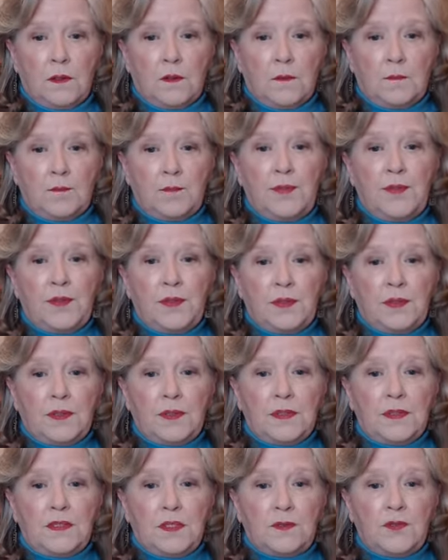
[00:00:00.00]

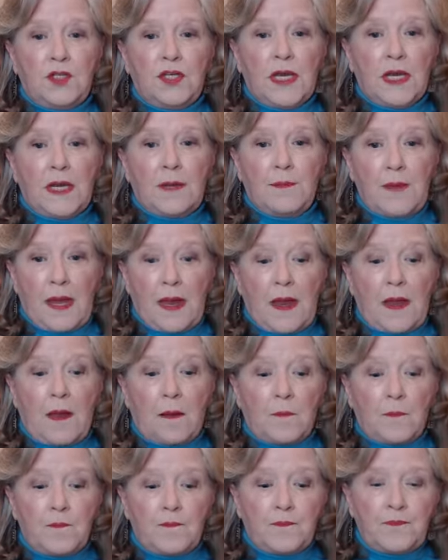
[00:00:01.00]
books, so check him
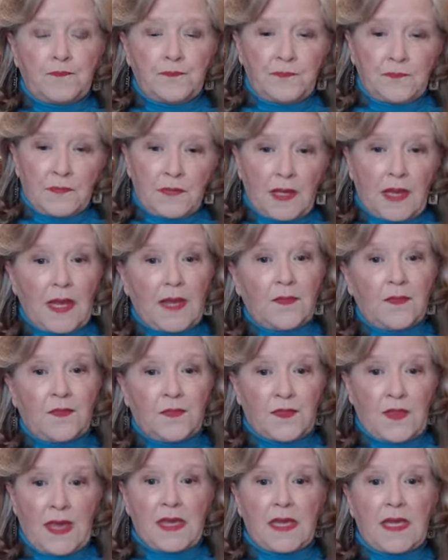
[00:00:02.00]
out and
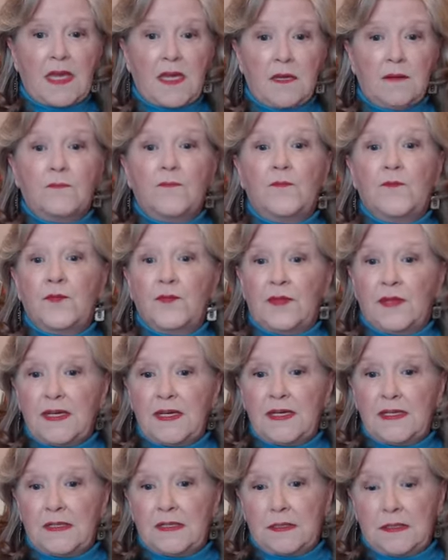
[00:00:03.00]
thank him for
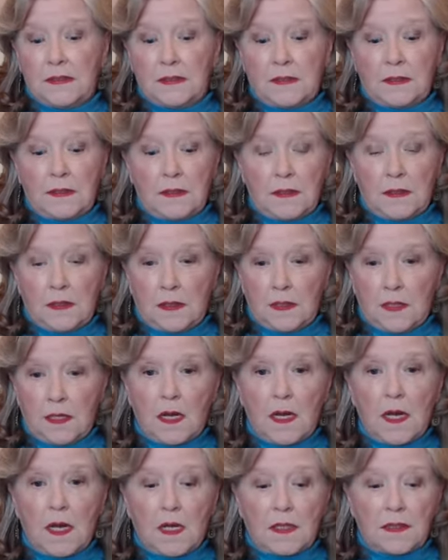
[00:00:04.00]
these
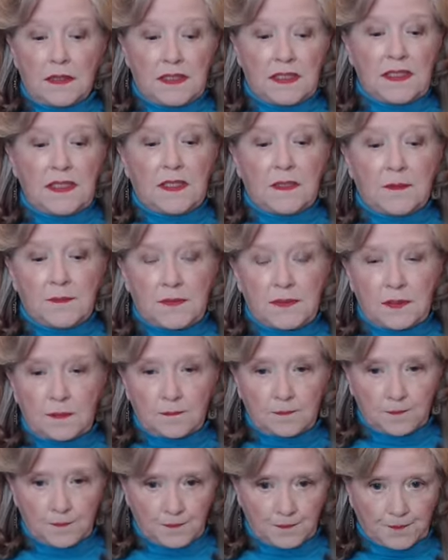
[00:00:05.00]
tips.
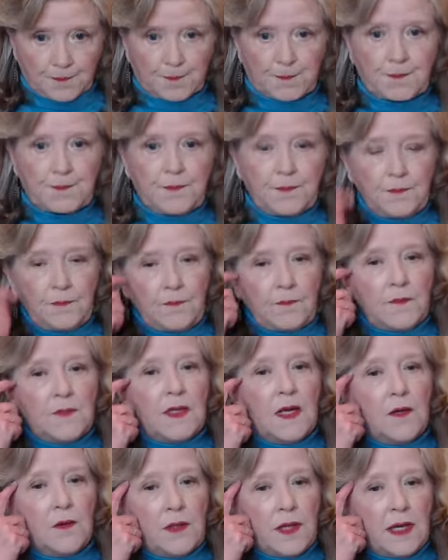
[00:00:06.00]

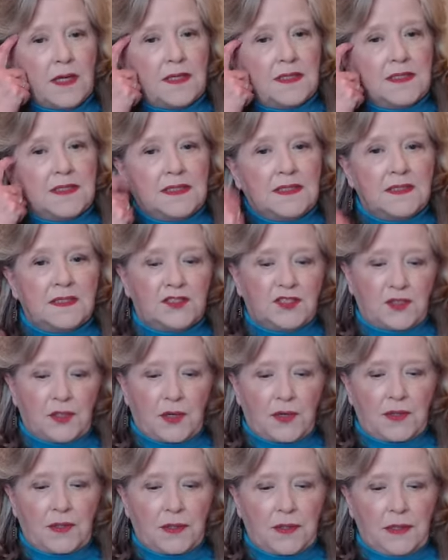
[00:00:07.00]
Okay, let's get
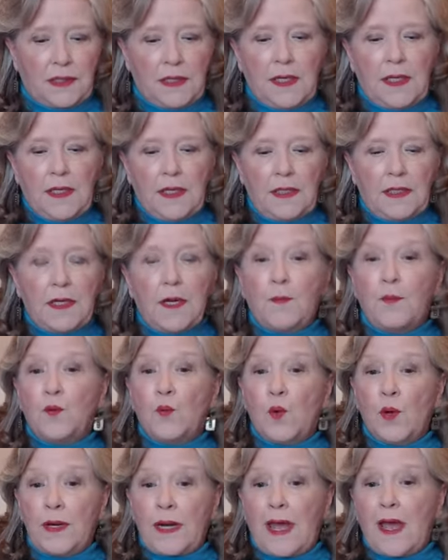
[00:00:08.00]
started. Number
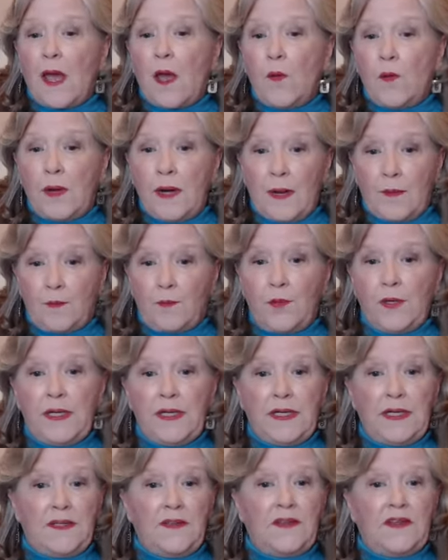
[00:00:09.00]
one, and I'm
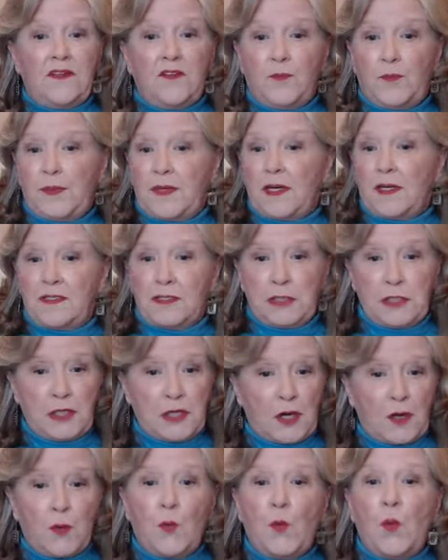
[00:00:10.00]
reading these because
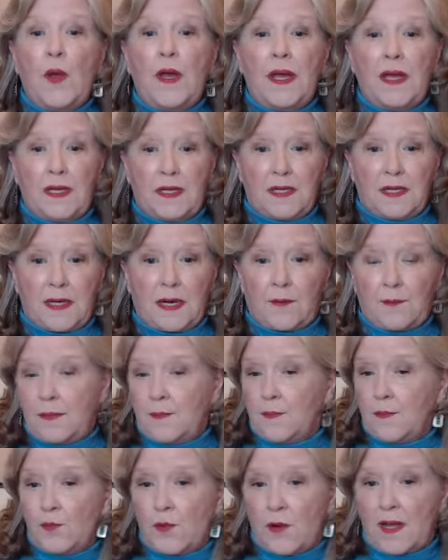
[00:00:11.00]
no way could I
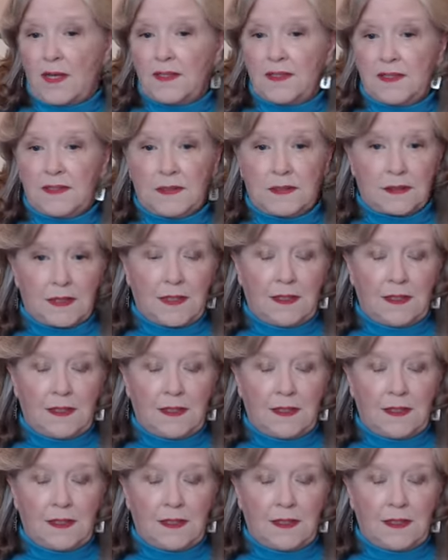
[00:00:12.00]
memorize it.